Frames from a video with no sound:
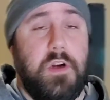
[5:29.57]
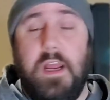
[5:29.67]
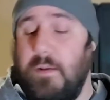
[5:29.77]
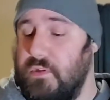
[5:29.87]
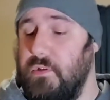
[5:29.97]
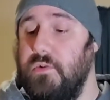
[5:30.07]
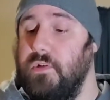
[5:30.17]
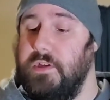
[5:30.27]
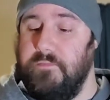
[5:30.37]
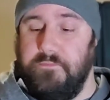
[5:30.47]

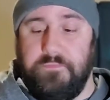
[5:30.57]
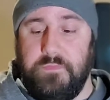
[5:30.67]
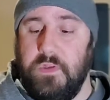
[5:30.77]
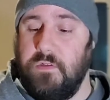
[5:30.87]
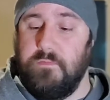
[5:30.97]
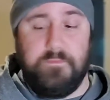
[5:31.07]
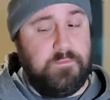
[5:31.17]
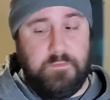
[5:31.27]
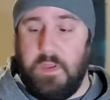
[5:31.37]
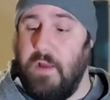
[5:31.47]
Absolutely.
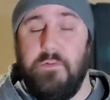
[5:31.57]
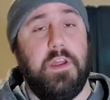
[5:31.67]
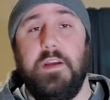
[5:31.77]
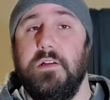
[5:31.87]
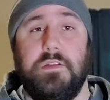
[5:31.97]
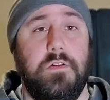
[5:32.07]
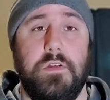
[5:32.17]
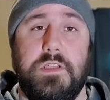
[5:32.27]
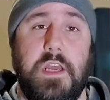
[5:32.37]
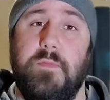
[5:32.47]
Everything is still the
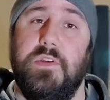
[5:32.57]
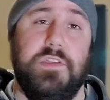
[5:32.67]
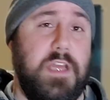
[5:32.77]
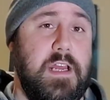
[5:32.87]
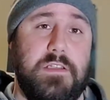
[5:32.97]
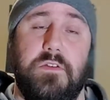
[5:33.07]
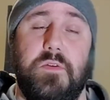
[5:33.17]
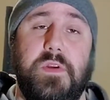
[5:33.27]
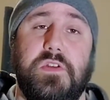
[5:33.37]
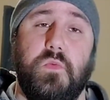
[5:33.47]
same. It just adds a little
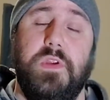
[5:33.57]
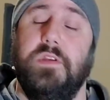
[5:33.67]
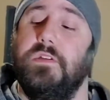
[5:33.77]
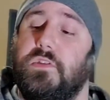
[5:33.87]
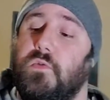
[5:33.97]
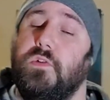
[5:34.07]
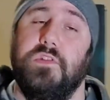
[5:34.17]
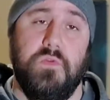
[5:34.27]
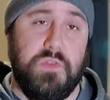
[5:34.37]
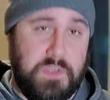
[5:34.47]
bit of sweetness to it. So
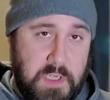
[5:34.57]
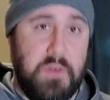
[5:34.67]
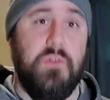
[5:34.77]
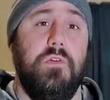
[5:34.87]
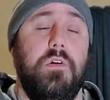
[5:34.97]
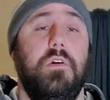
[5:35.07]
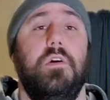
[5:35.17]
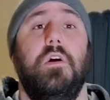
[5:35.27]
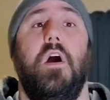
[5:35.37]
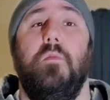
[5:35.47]
still,
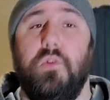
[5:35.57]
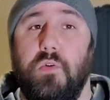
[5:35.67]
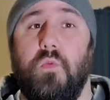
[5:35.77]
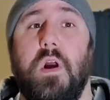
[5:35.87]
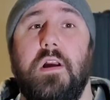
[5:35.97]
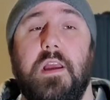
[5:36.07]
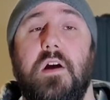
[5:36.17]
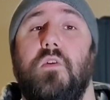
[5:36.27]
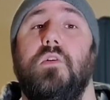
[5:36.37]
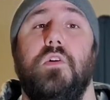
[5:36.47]
I'm going to rock
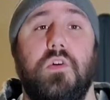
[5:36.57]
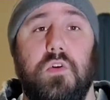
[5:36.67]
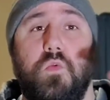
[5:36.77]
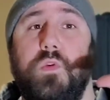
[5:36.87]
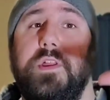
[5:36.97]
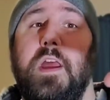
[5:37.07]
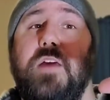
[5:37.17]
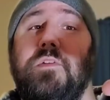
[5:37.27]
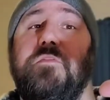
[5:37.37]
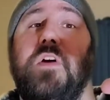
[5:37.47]
out with a
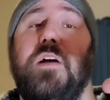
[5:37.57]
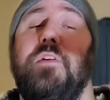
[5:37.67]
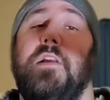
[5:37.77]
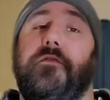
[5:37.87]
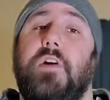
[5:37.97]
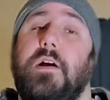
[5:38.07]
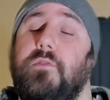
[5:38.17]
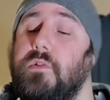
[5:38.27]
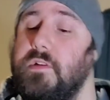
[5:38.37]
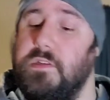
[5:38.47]
heavy 5 out of 5
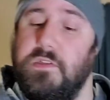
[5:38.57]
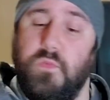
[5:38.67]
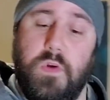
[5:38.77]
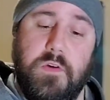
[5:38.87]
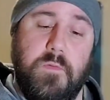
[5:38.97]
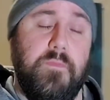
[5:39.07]
on this as well.